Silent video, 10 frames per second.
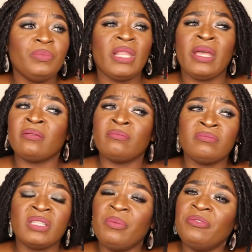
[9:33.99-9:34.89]
like
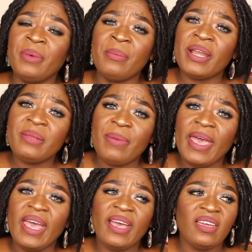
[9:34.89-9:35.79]
some of my money
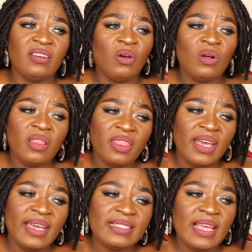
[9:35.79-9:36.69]
back and all
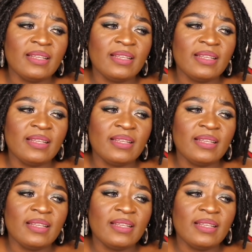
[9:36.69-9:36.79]
that,